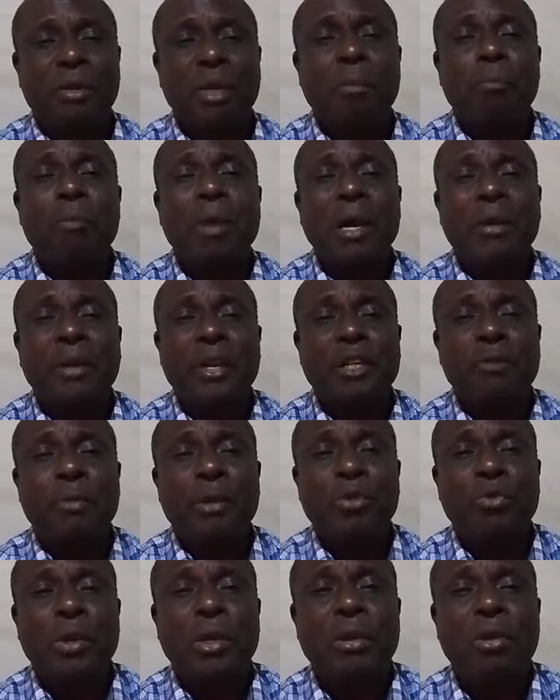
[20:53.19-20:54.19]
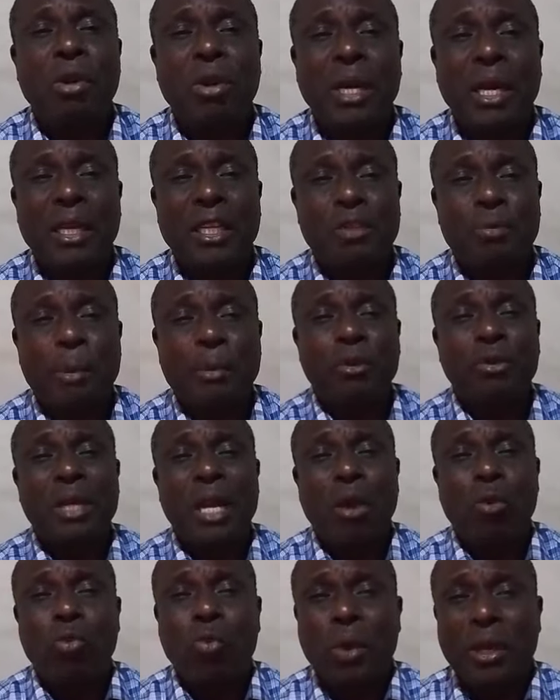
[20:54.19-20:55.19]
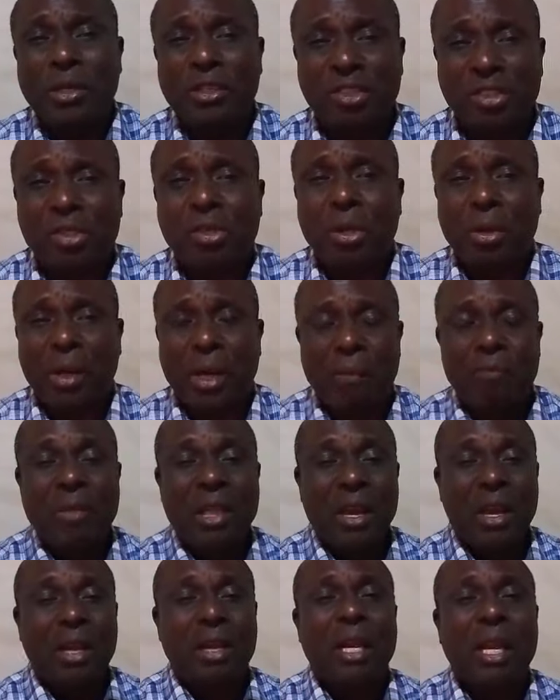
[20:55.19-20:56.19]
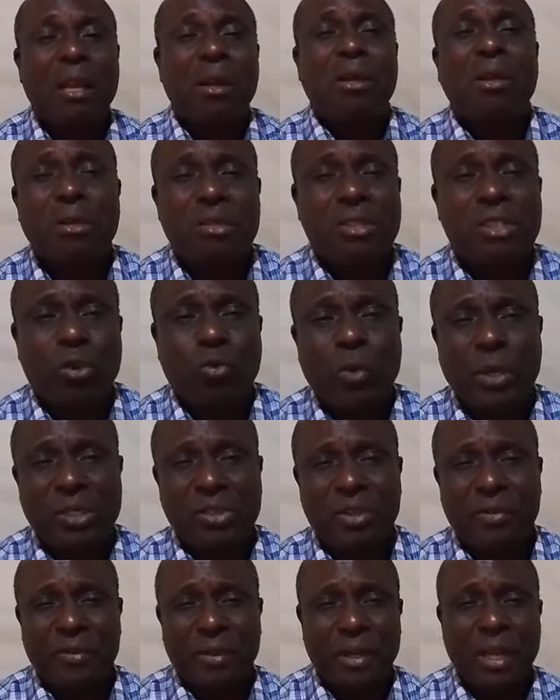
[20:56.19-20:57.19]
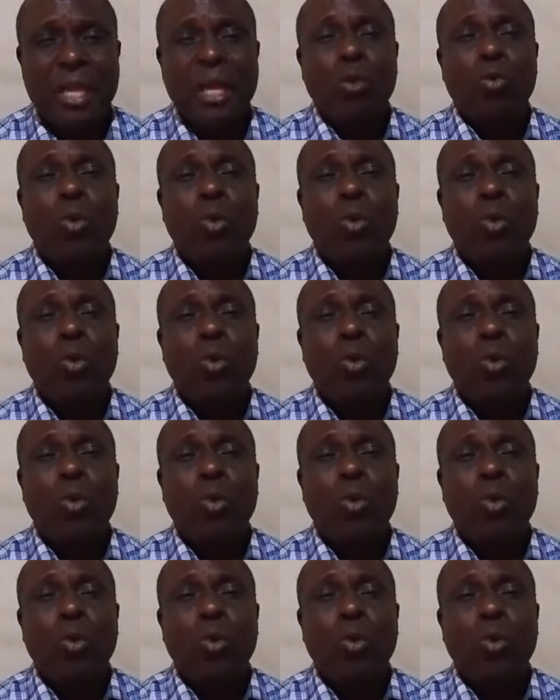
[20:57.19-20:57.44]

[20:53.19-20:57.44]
the marriage between God and his people that went sour, and the consequence of it.